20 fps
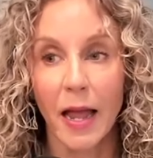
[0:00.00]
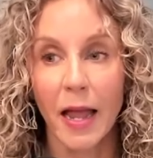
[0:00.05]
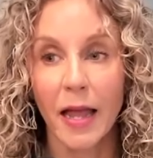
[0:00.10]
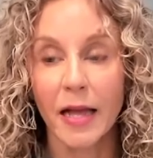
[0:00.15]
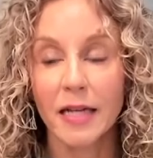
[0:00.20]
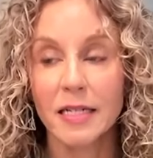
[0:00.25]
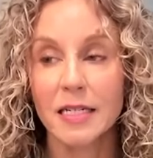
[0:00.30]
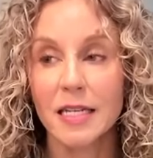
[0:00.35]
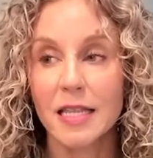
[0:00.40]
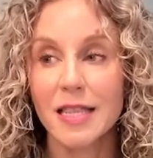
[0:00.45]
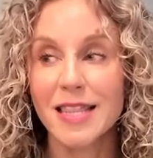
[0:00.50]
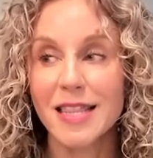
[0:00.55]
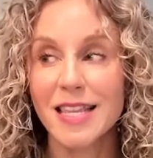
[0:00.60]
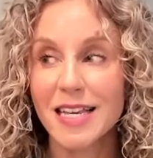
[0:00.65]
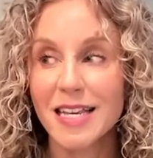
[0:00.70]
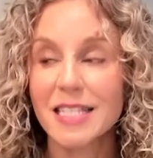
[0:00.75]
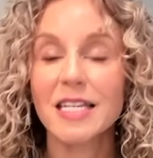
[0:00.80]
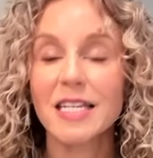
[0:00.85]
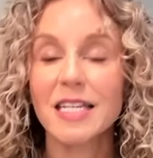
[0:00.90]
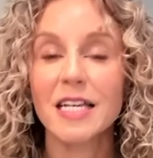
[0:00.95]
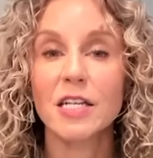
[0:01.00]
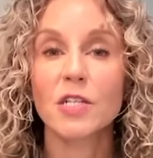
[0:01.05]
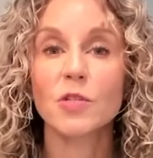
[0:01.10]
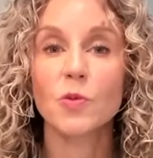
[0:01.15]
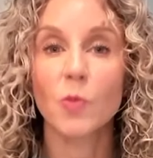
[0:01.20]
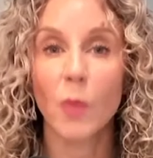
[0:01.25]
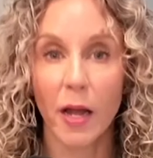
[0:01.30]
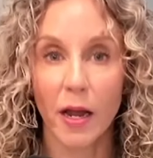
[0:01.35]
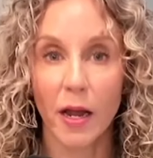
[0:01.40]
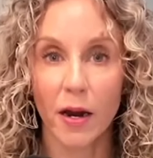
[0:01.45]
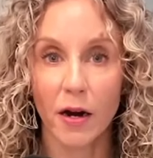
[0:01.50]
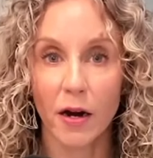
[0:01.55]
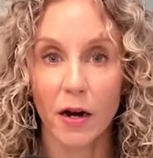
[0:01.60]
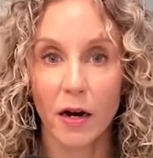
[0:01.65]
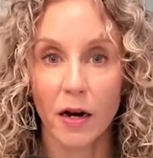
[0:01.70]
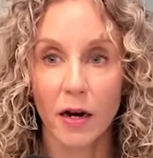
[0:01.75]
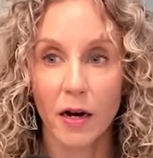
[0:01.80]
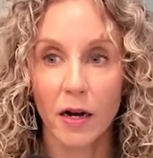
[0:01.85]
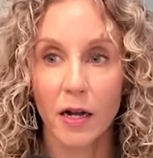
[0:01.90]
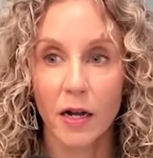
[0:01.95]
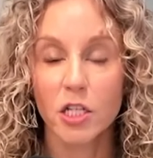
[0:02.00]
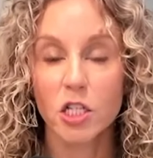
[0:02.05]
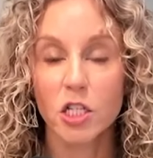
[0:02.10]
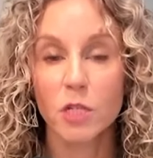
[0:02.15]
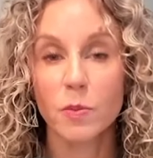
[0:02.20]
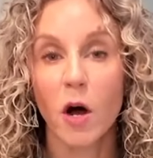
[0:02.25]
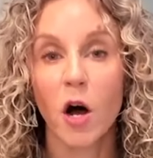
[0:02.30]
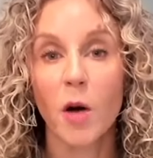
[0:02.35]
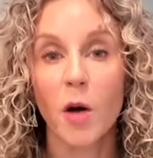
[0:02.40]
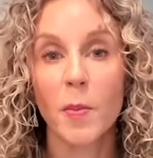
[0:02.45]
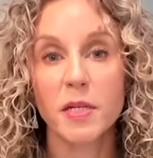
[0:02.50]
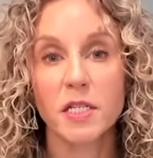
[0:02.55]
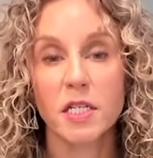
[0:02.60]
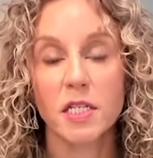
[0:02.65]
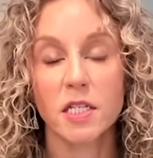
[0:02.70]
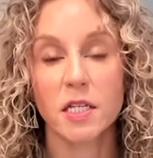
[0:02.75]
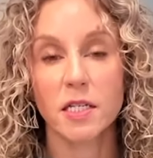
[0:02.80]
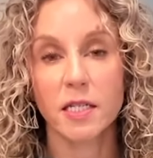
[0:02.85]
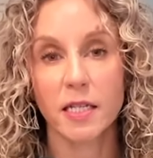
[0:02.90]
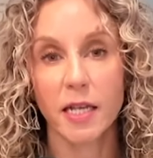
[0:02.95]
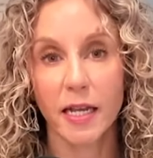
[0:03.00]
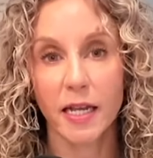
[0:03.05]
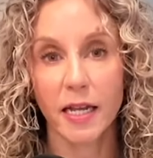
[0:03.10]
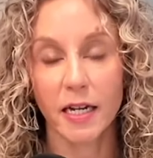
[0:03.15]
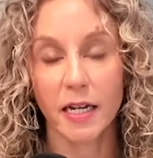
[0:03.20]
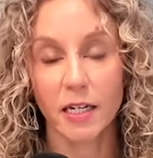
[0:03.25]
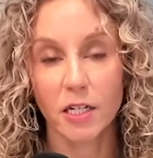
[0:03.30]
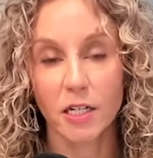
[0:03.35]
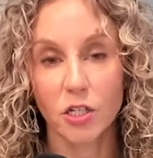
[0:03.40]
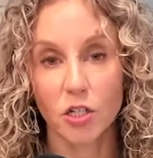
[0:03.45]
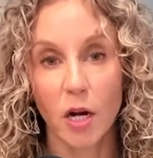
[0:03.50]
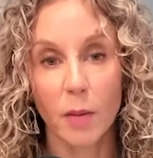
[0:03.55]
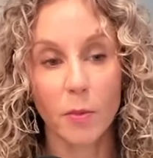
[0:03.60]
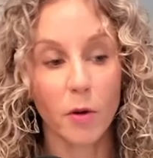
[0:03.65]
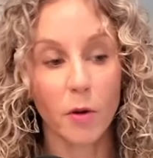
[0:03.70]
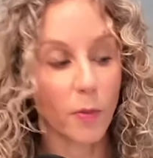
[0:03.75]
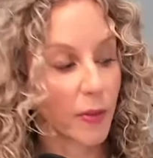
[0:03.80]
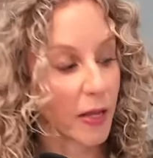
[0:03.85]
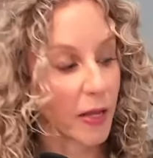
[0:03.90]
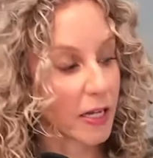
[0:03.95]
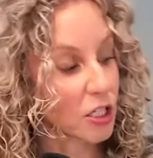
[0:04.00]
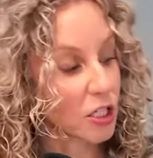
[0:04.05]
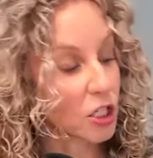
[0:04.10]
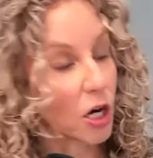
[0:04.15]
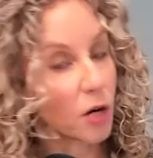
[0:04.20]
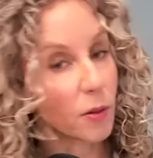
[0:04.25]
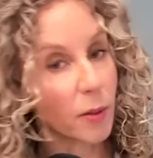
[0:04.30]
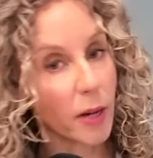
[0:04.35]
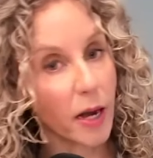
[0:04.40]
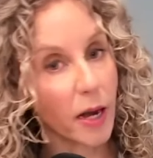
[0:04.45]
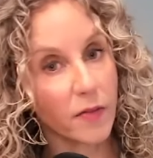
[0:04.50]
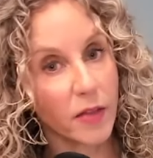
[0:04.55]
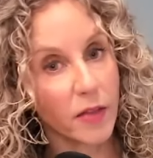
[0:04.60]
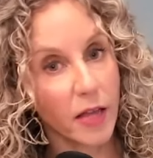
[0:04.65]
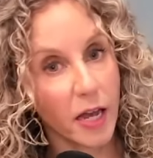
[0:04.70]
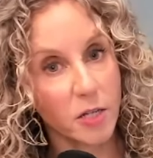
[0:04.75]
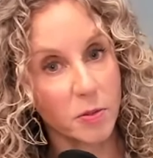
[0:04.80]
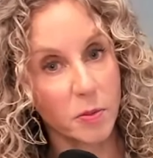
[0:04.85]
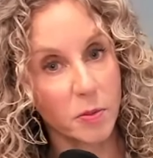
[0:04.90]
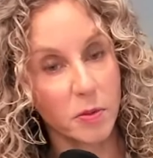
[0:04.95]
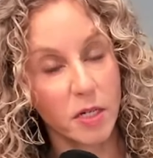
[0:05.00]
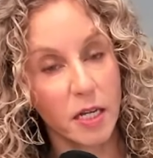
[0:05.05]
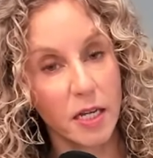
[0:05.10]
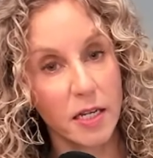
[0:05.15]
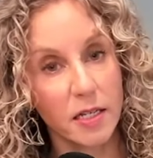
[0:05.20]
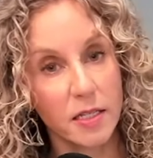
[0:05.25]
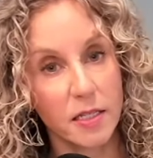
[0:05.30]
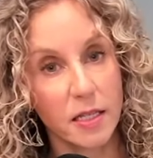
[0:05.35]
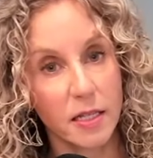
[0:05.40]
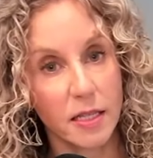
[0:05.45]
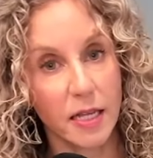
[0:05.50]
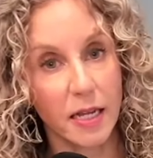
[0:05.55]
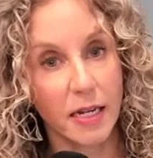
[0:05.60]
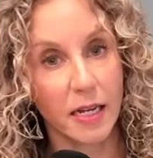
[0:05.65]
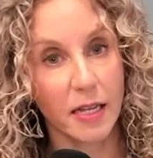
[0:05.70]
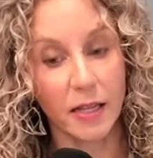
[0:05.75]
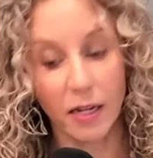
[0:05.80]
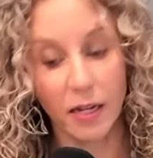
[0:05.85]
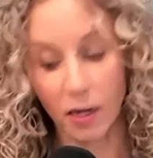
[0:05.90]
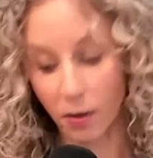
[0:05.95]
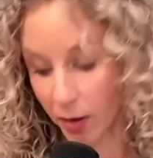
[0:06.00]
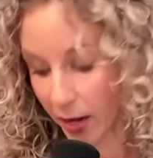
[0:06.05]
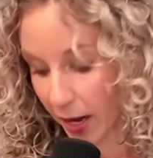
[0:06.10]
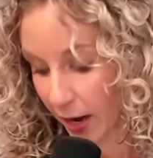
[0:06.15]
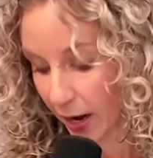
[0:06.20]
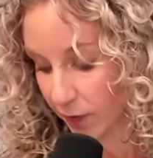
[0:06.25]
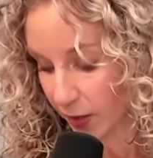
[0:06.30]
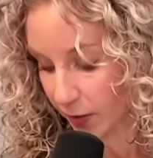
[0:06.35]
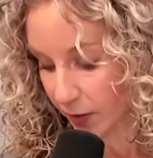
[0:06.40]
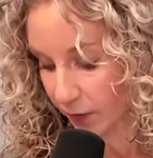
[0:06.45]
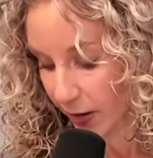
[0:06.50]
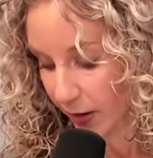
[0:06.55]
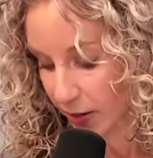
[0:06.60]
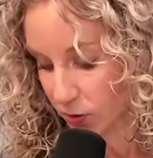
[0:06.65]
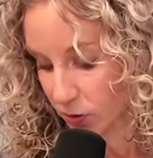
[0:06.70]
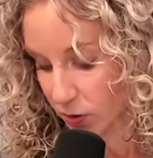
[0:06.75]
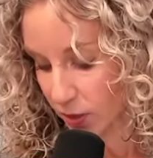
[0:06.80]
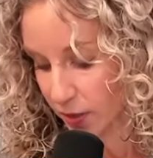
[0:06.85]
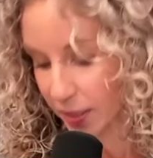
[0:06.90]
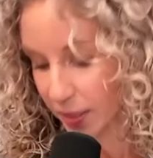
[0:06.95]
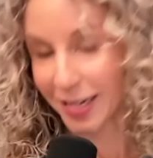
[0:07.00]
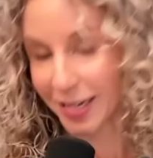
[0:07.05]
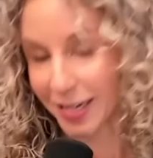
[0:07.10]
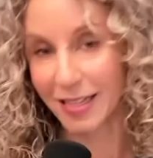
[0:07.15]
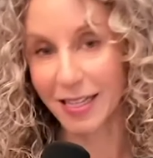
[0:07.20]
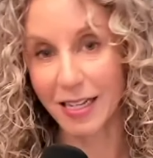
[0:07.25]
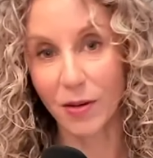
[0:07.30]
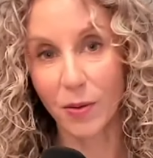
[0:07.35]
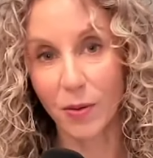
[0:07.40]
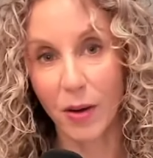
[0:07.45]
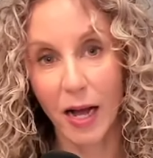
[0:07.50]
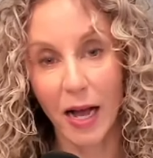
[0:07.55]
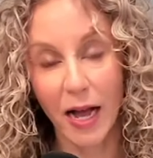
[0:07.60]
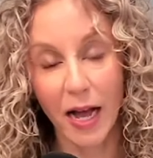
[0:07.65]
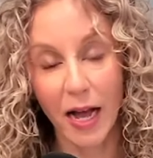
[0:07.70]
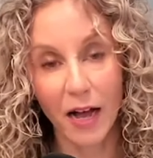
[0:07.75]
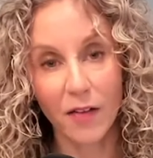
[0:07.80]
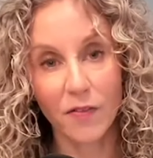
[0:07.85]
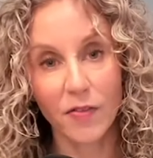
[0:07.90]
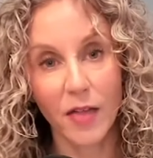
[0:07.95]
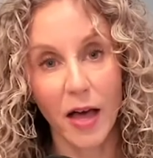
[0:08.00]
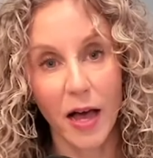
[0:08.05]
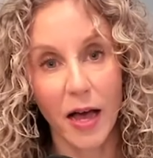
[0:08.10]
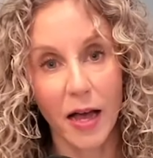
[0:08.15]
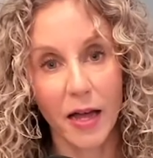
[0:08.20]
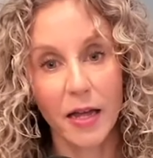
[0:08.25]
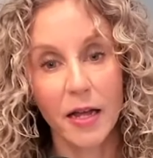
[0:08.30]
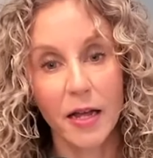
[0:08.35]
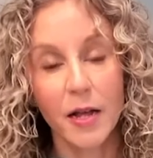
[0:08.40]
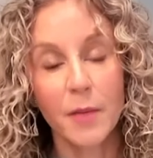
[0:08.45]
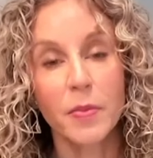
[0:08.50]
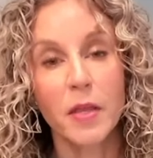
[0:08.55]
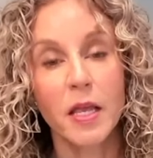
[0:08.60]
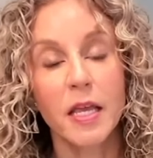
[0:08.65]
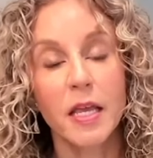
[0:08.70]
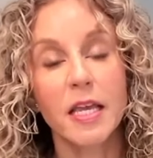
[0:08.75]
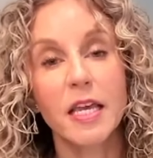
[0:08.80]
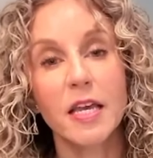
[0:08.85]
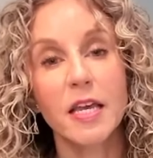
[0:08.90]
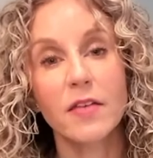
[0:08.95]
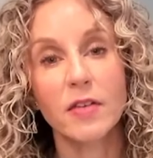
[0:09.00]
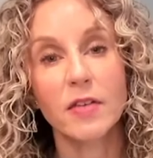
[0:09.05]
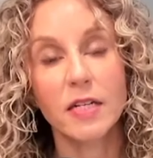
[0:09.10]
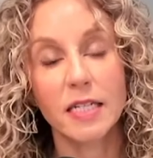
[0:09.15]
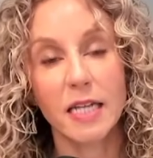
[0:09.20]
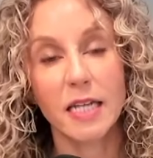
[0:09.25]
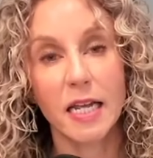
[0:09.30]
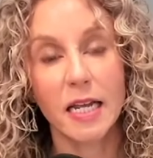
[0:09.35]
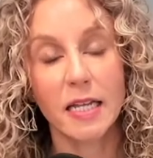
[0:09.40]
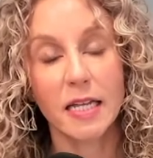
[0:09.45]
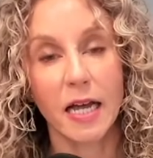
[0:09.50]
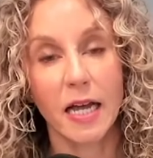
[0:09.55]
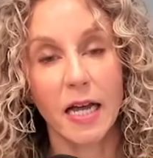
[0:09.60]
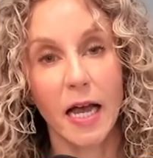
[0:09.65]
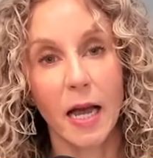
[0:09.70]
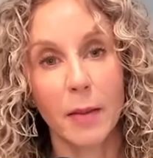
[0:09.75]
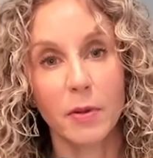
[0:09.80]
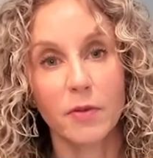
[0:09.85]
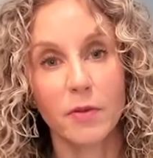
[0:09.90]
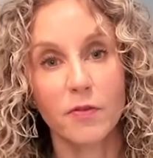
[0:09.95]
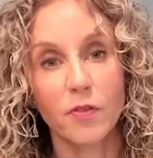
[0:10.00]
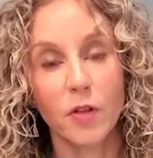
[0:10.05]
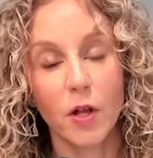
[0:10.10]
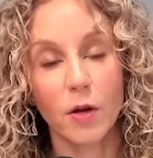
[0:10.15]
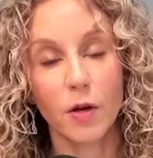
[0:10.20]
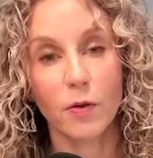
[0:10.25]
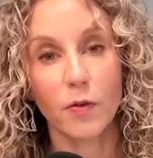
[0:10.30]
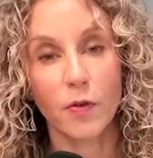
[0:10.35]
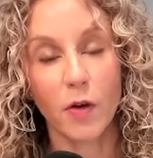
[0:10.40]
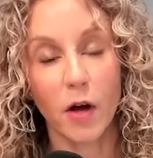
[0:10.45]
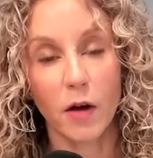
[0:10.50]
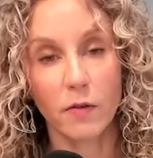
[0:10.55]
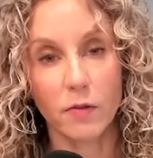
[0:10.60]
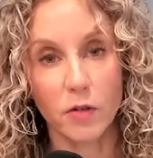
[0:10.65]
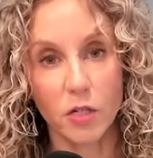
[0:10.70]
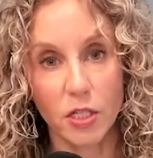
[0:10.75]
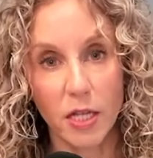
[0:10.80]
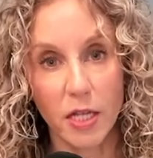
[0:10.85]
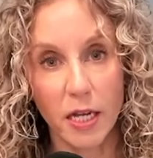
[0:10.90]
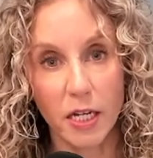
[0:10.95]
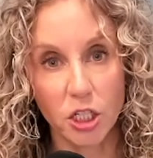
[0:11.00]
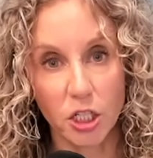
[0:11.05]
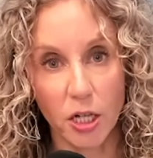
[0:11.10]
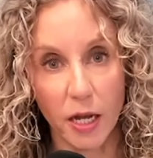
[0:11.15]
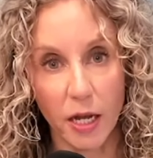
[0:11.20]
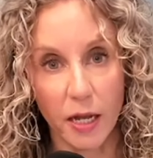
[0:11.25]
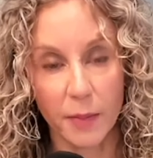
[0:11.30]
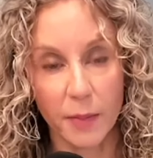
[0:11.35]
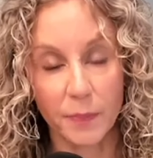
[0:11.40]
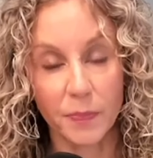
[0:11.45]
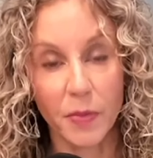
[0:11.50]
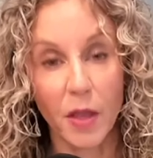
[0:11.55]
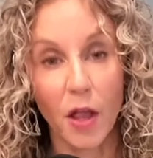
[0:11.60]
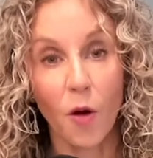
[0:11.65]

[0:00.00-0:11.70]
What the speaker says: And this is where small businesses can get into trouble when they don't have the expertise that they need. They don't have the advisors that they need. They don't have that give and take, that ebb and flow of conversation.